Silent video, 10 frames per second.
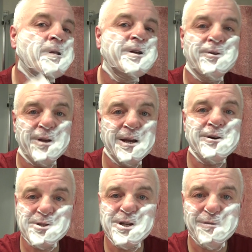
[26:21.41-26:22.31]
Clean out the
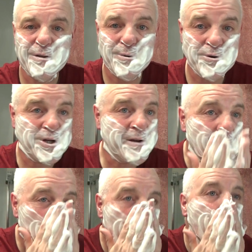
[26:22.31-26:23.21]
gear, see you for the post shave.